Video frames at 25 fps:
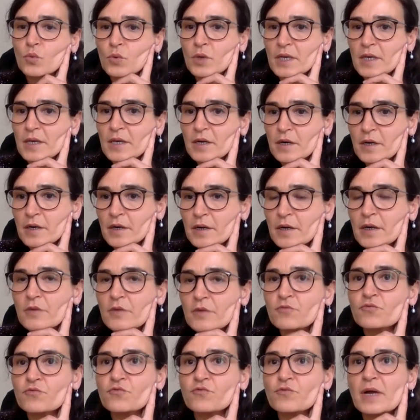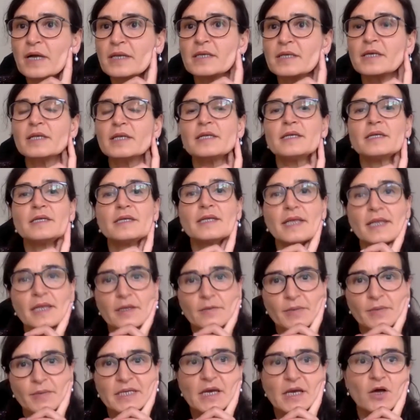We are running
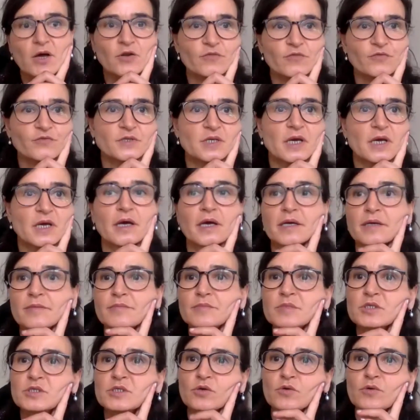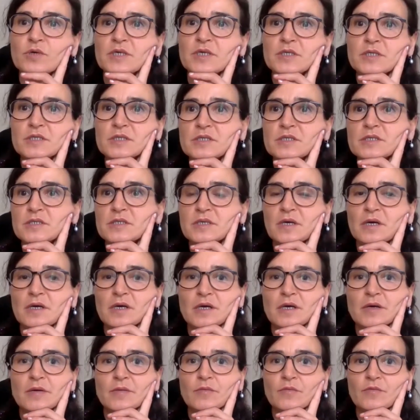a little bit out of time. So
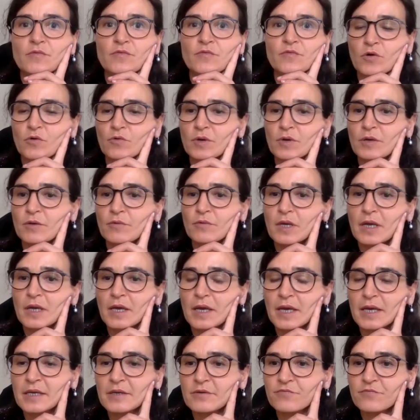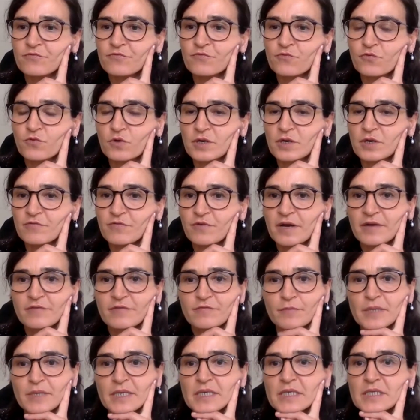it's already we had
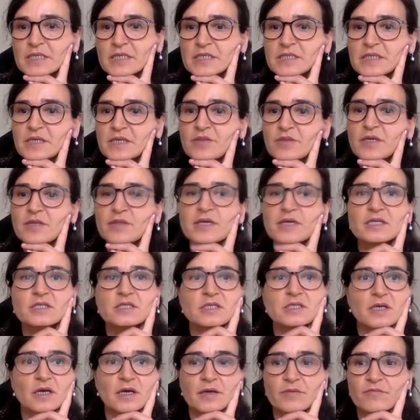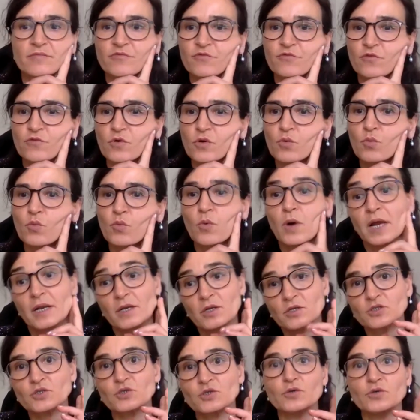45 minutes. I think there's time for
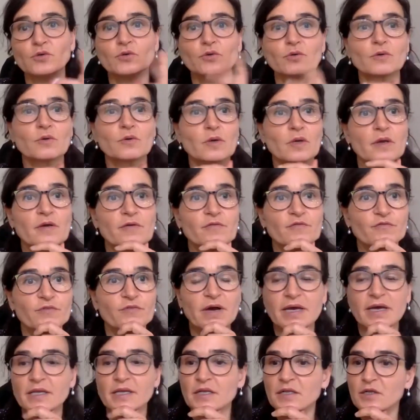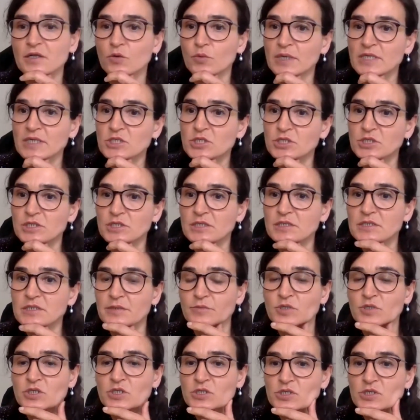1 or 2 final
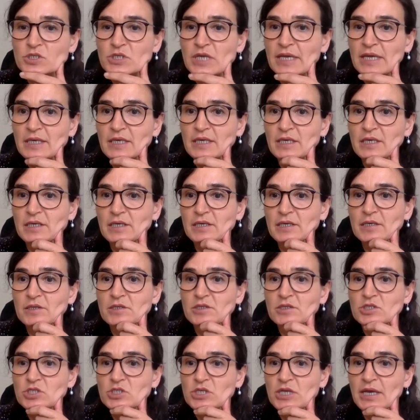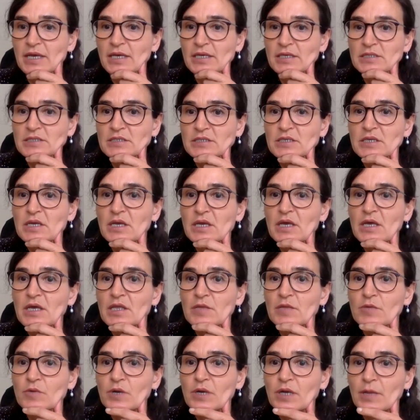questions. I'm just checking the chat.
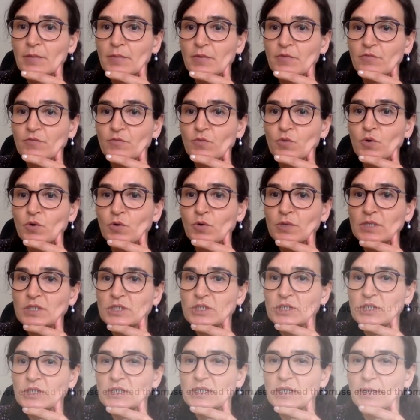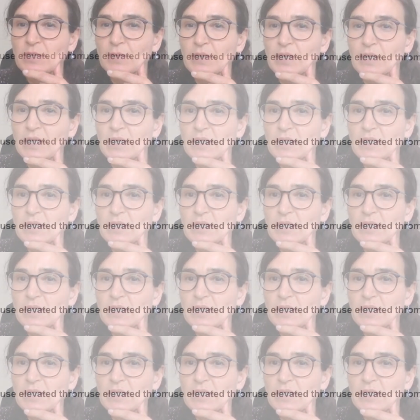There were a couple of more questions